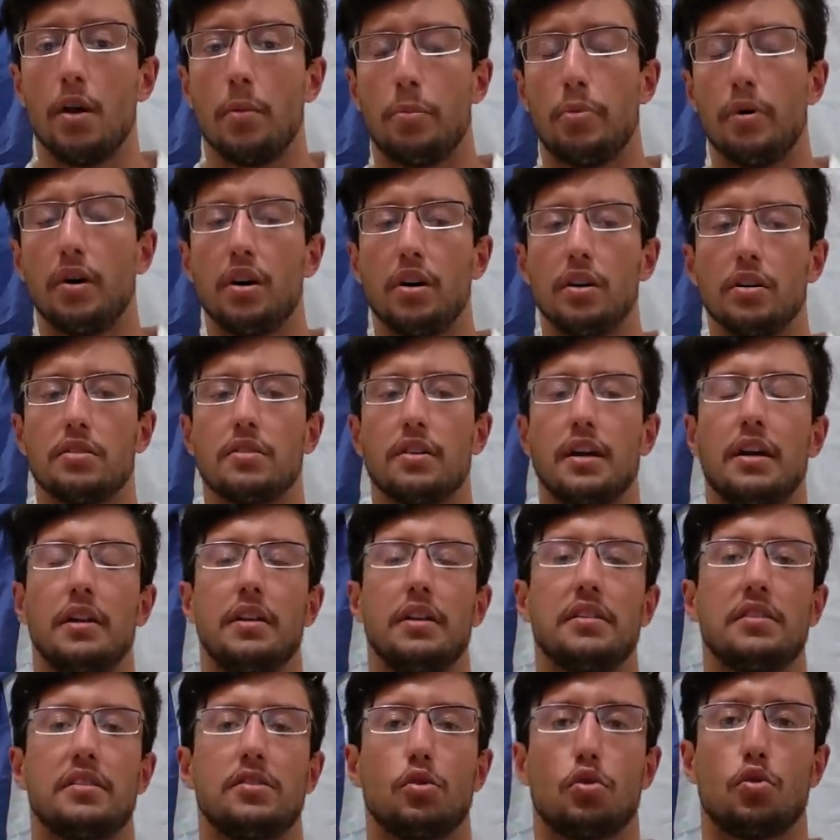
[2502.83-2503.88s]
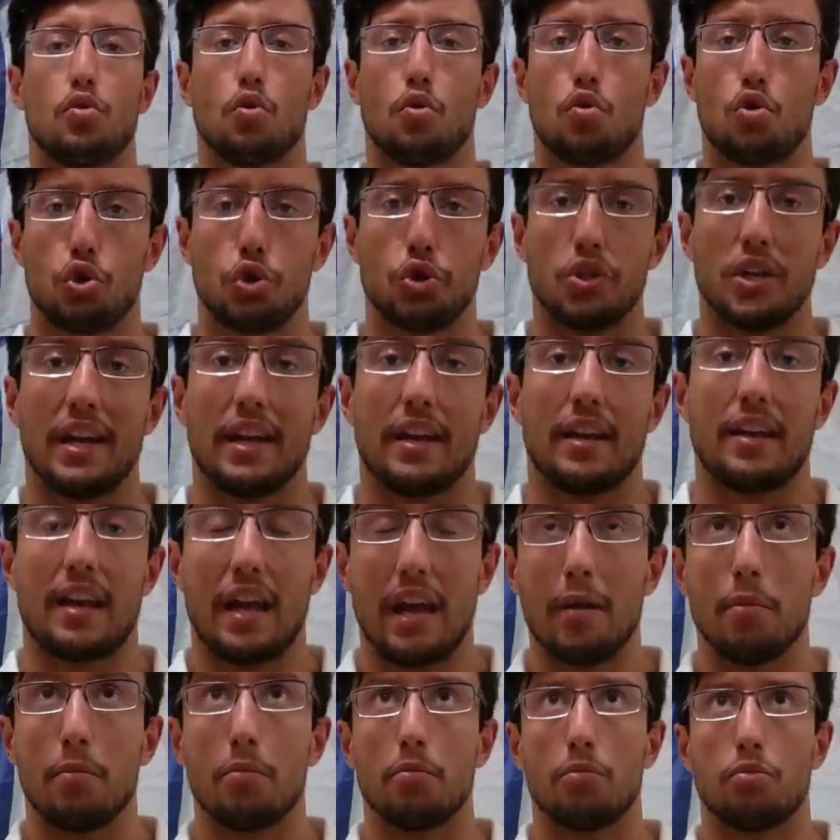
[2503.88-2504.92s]
But, and this is a conclusion I
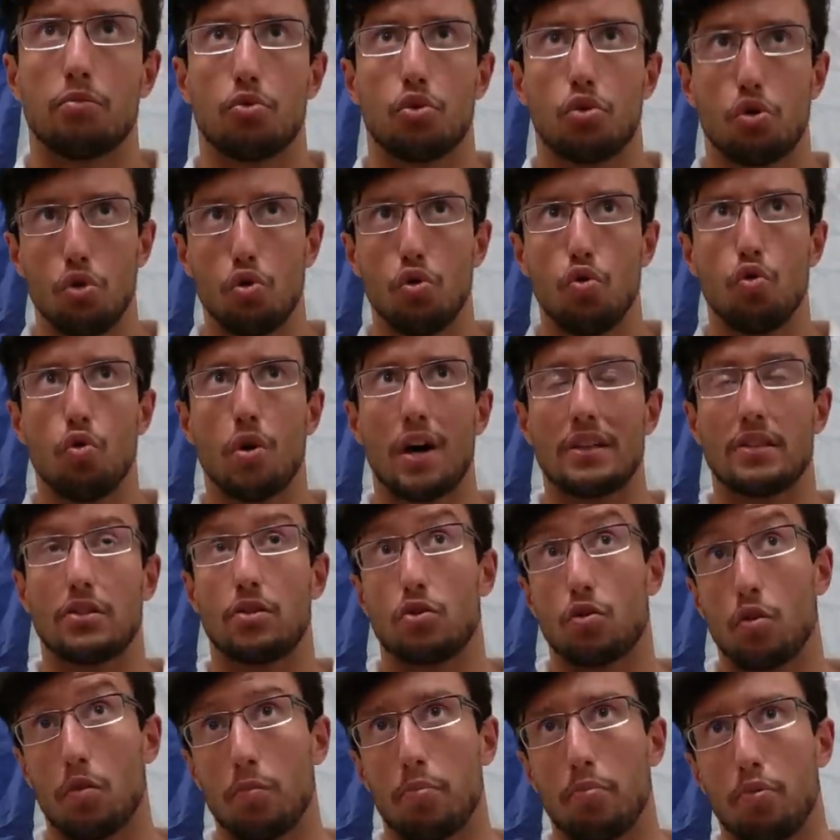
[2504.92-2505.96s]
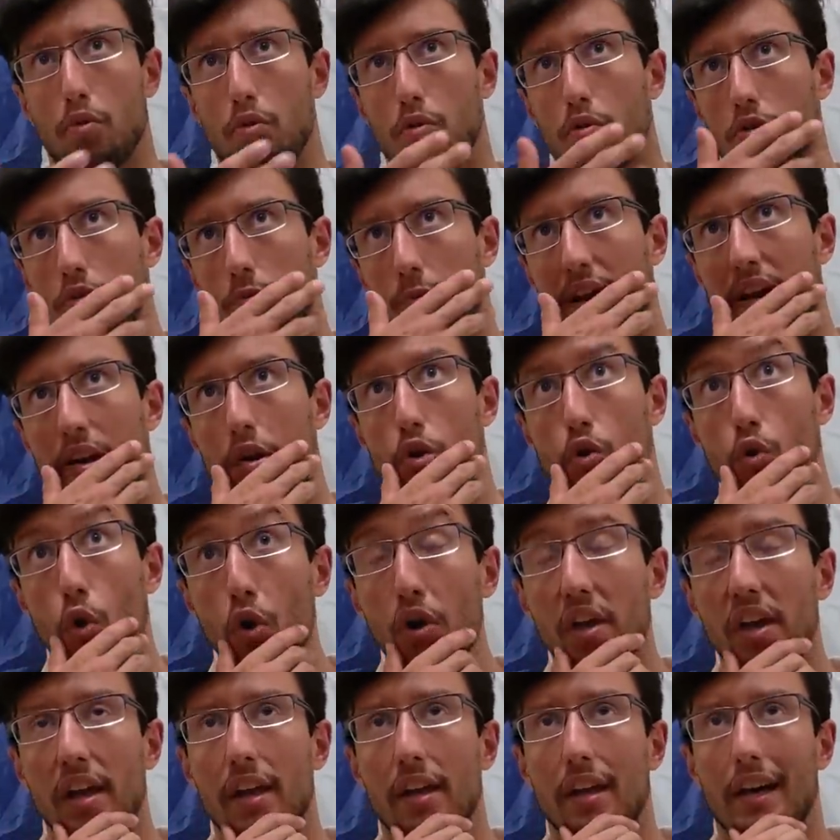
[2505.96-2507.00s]
came to at some point by
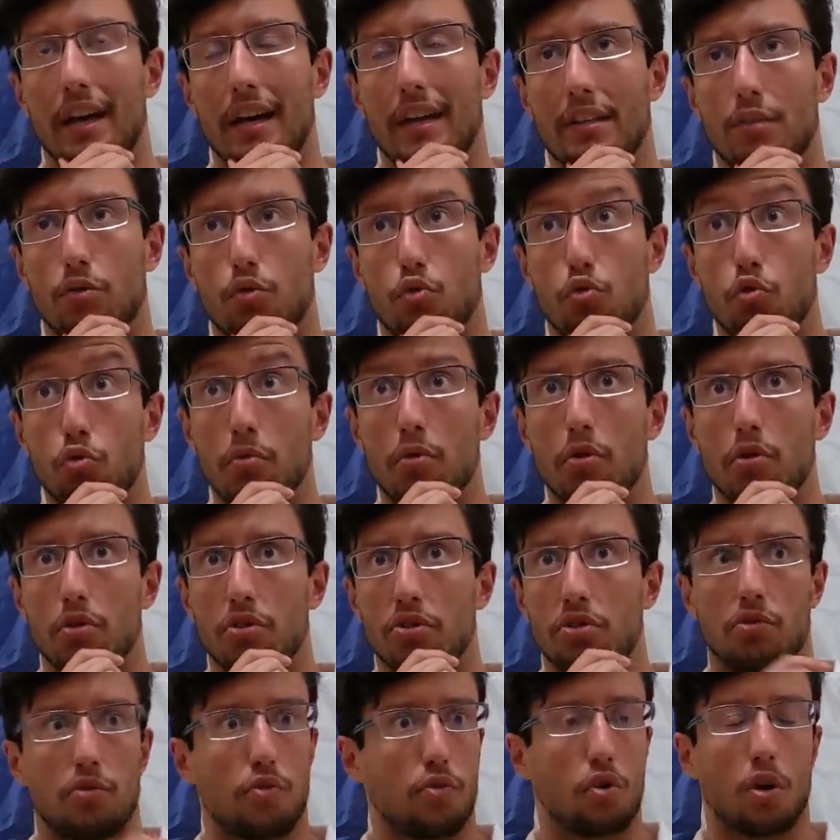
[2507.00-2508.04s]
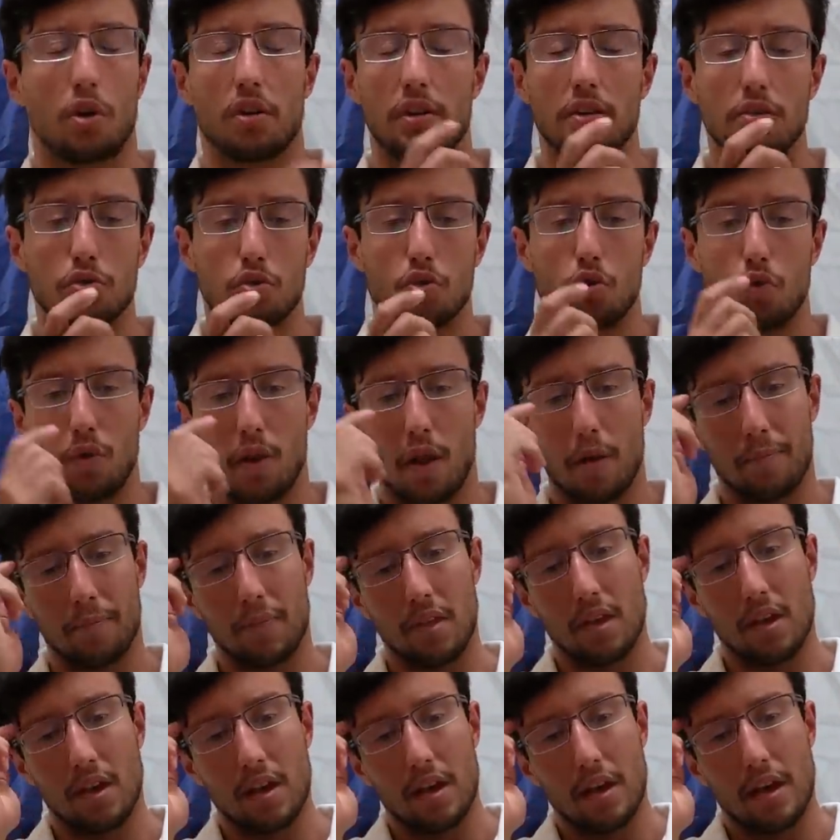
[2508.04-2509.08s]
looking at humans throughout history,
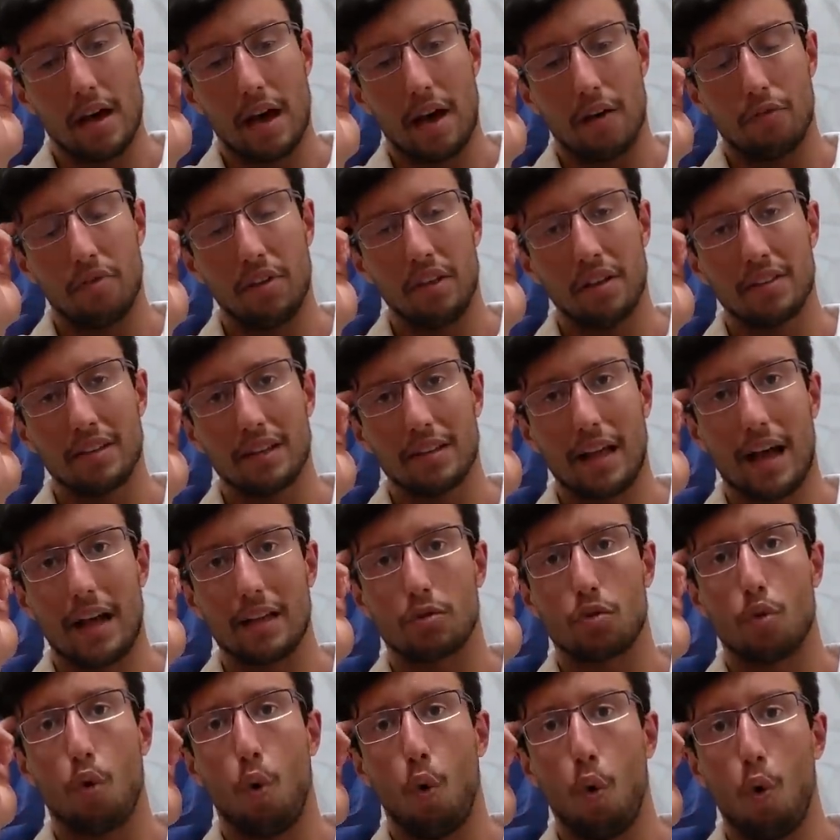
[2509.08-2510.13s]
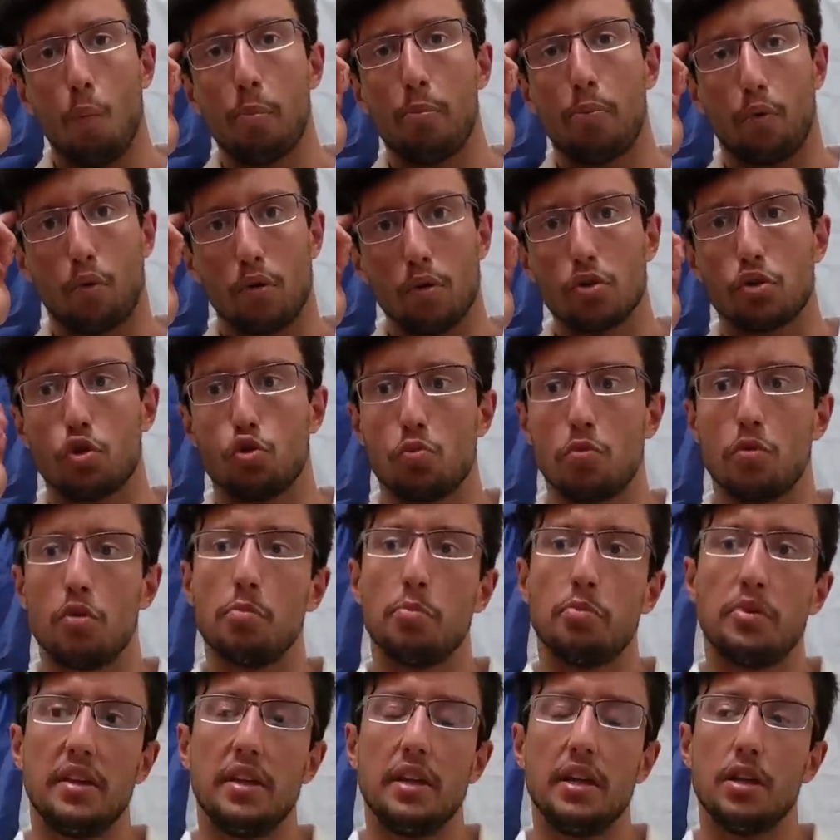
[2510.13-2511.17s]
I think that at all points
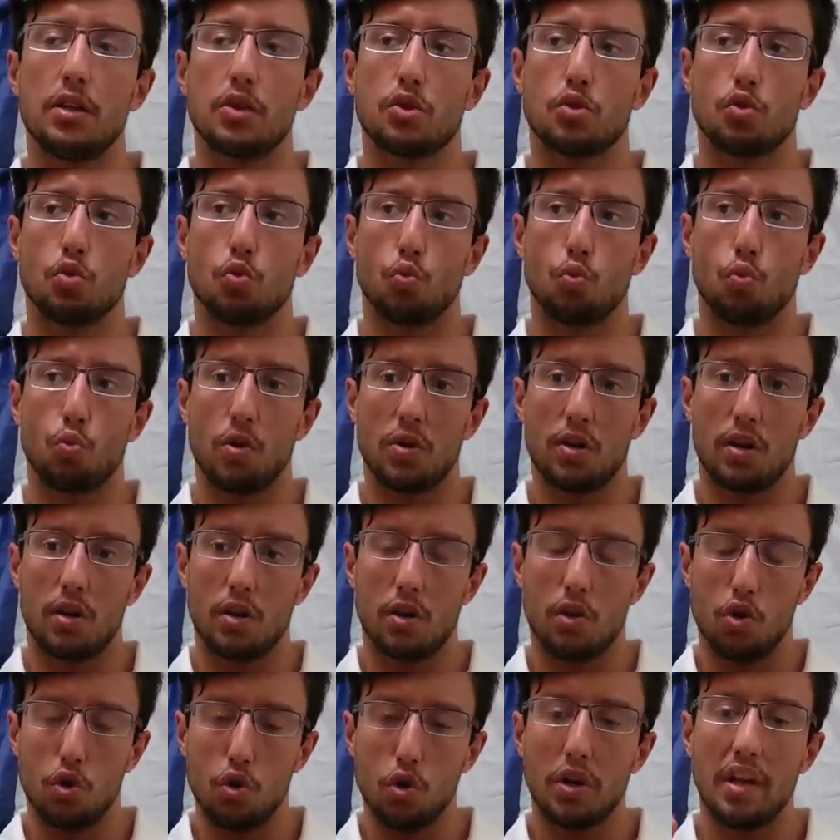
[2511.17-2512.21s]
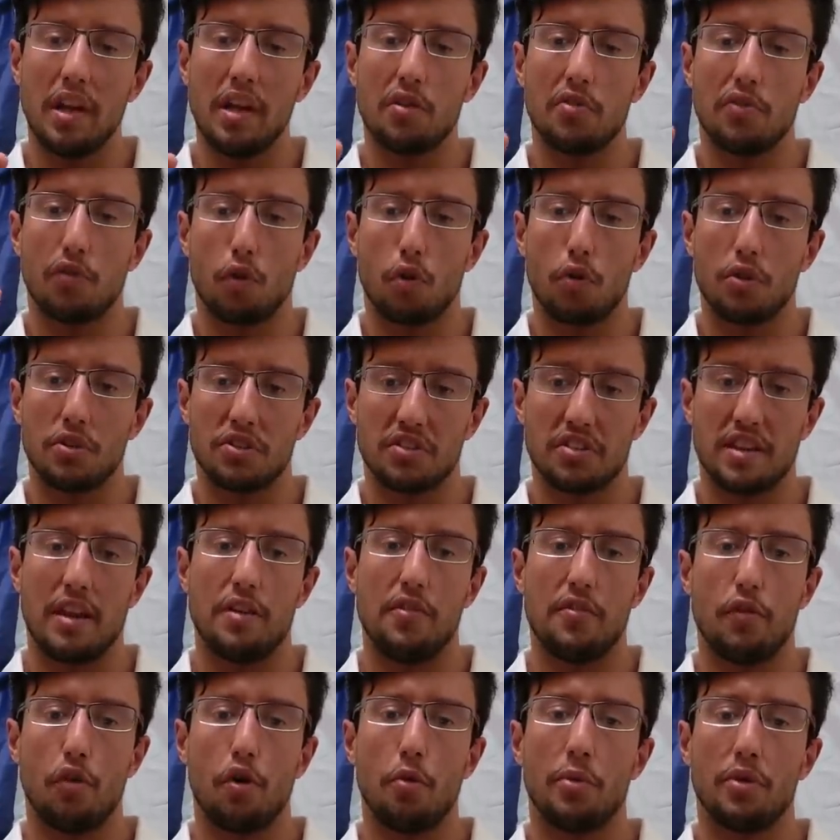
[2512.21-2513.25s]
human beings were looking for a
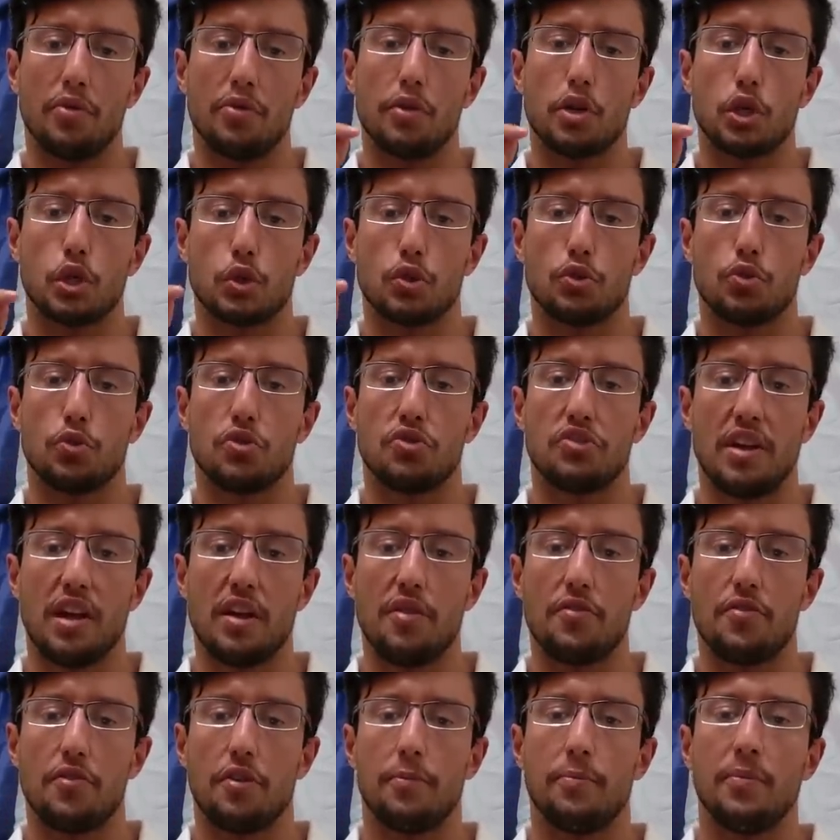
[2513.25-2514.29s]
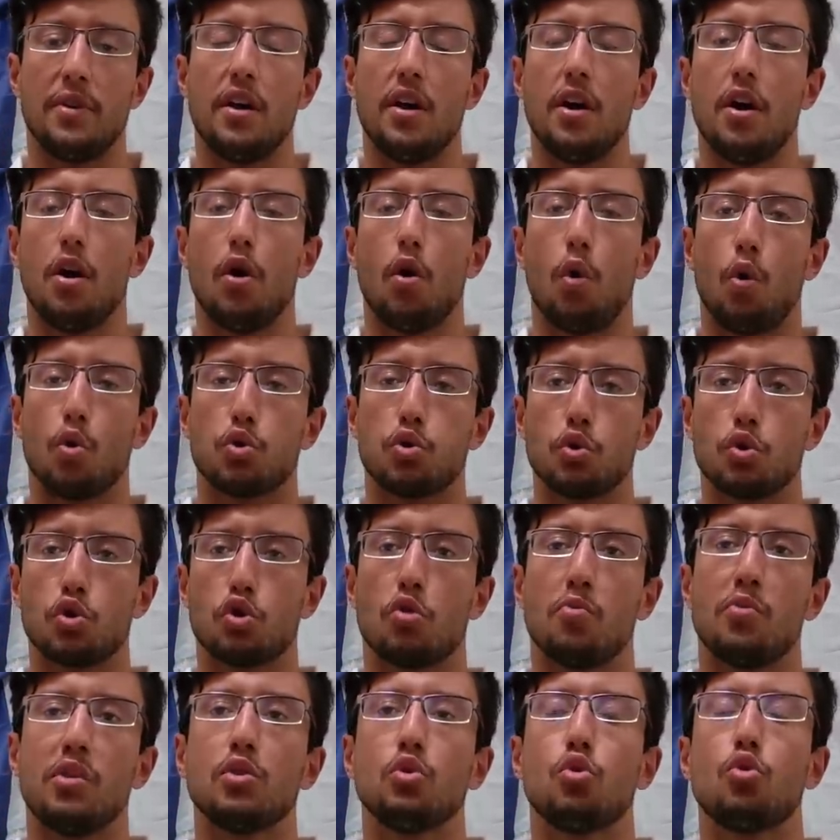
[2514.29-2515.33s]
savior, but not just a savior, also
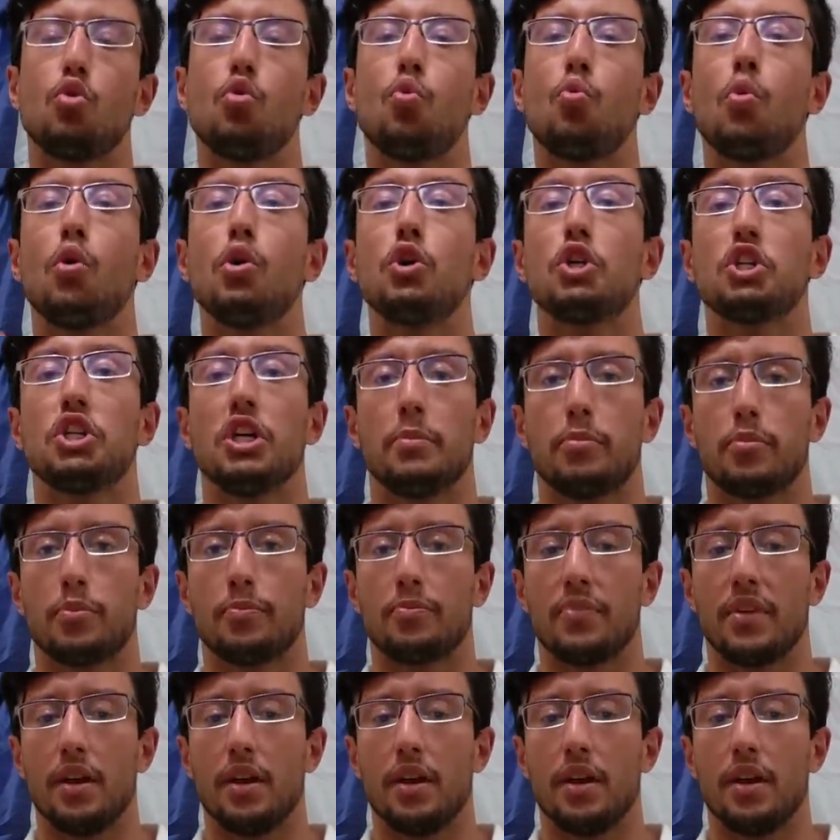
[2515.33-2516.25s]
someone to worship.